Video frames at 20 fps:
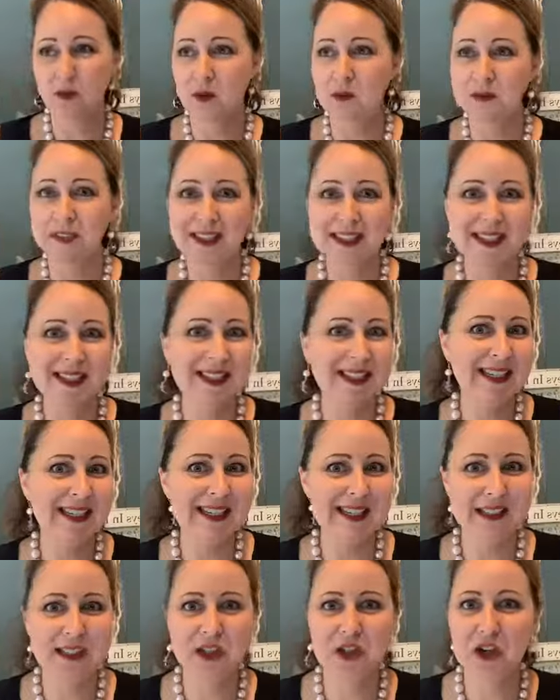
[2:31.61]
from LinkedIn to
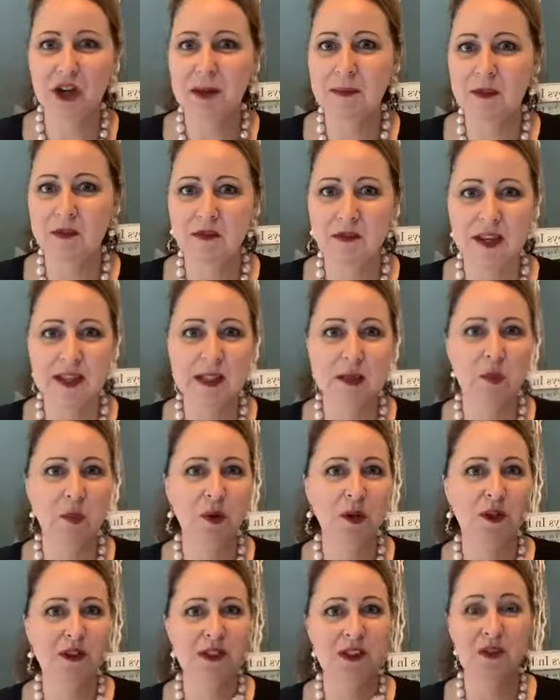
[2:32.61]
Instagram to
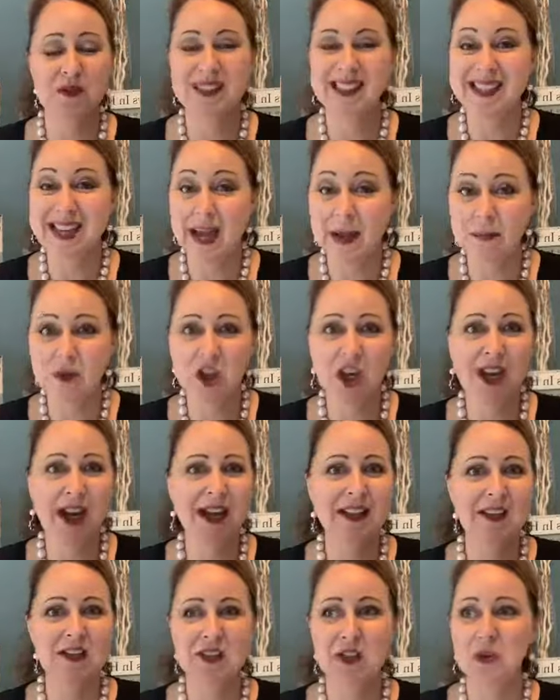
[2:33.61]
Facebook to
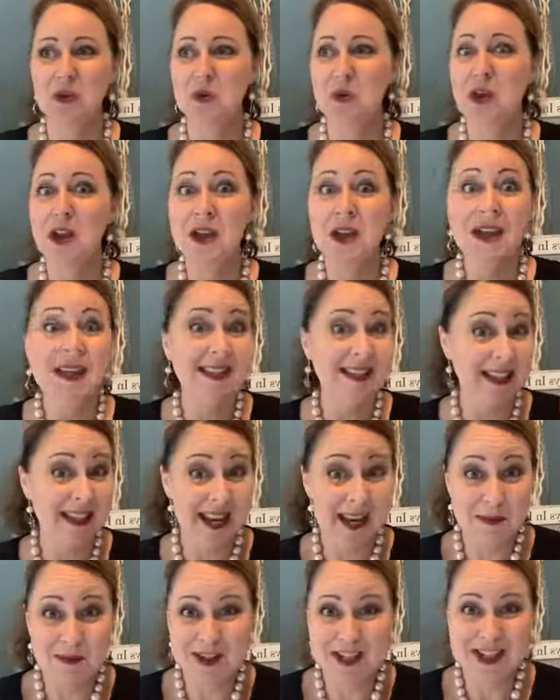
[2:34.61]
Snapchat to
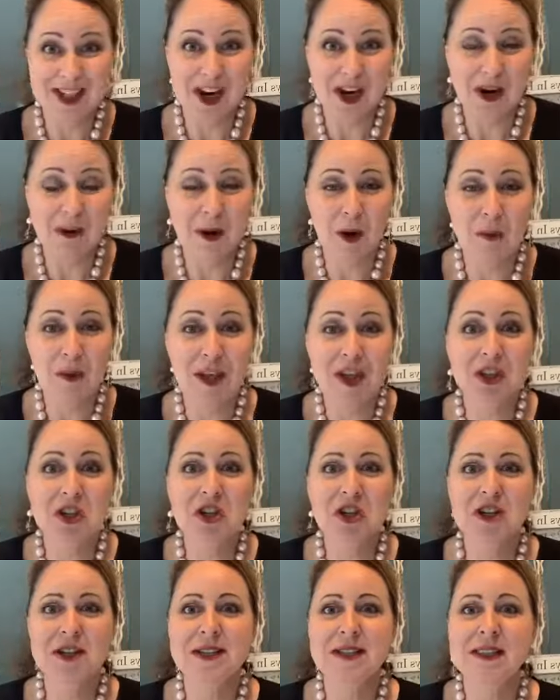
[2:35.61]
today I'm going to talk about
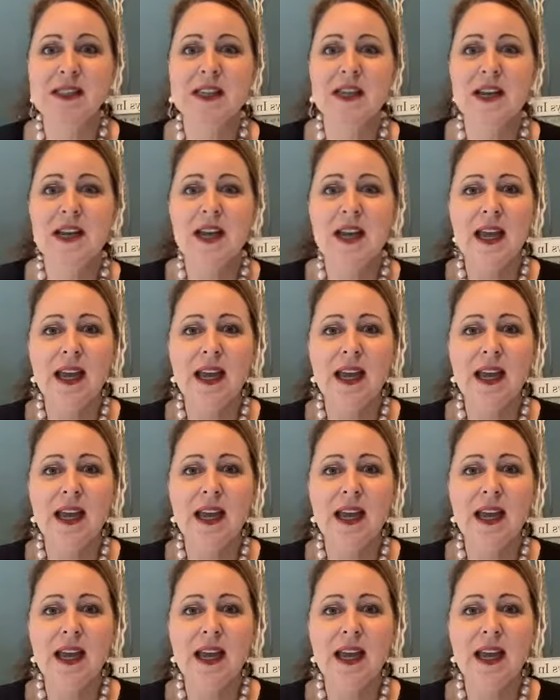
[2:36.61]
Pinterest.